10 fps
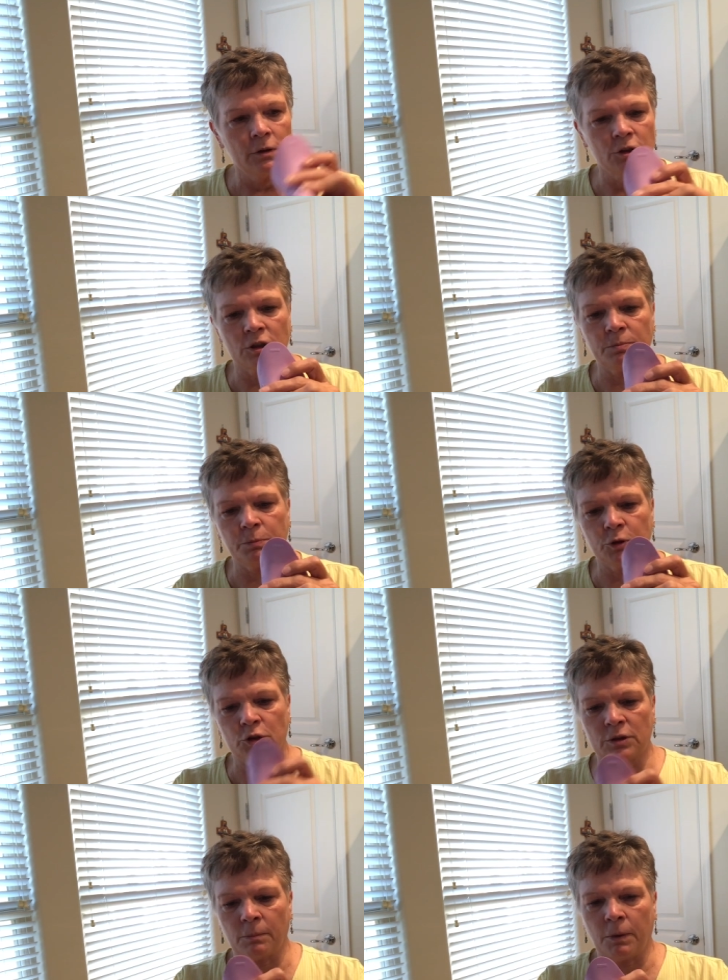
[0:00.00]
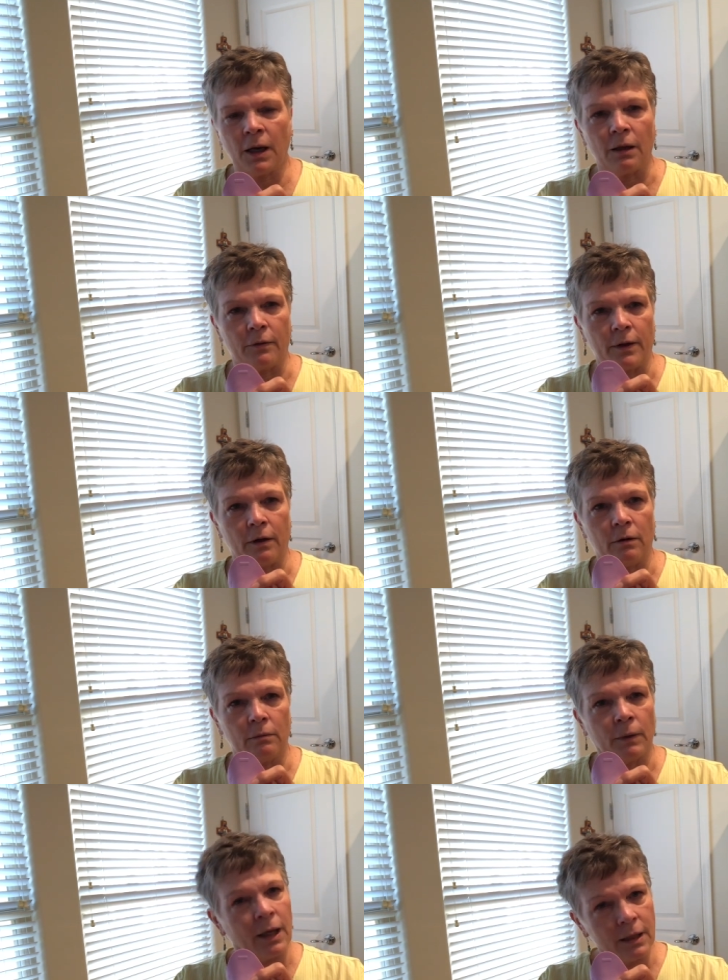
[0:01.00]
Just put the bottle there,
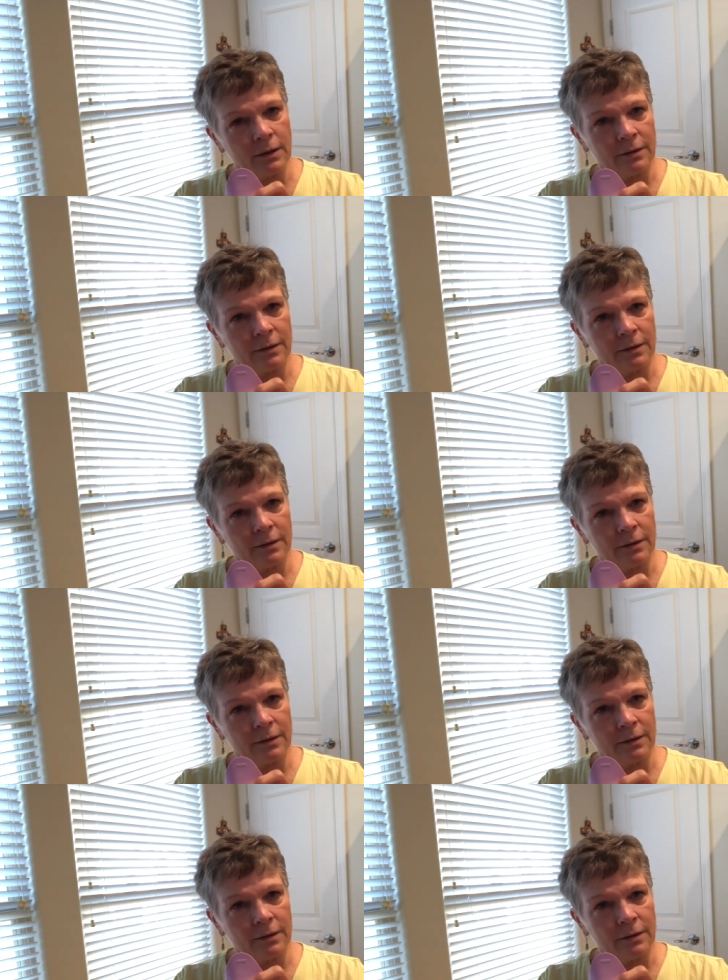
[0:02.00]
right?